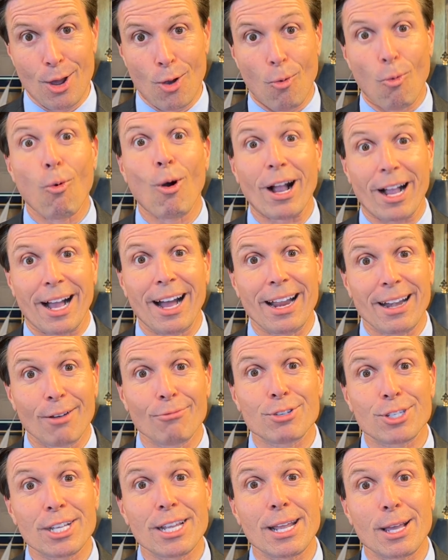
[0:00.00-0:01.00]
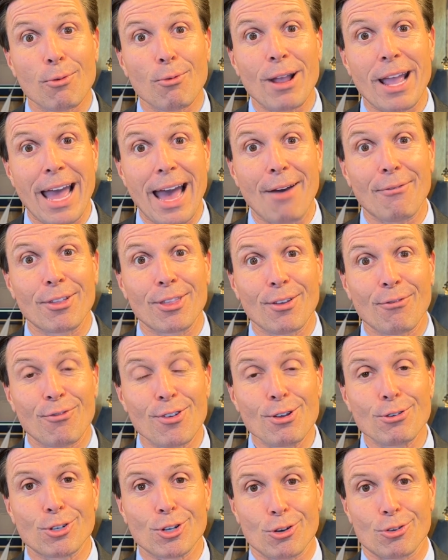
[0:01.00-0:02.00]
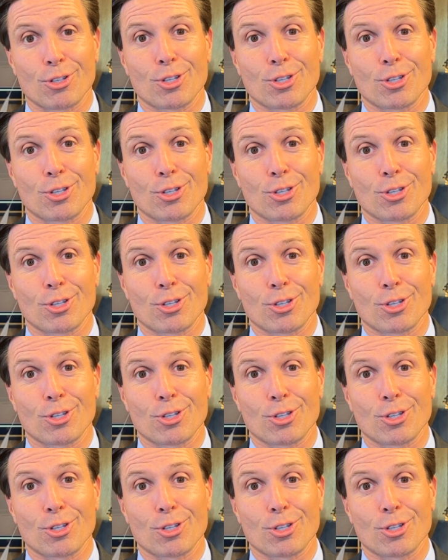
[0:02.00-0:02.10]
what kind of city we have in the future.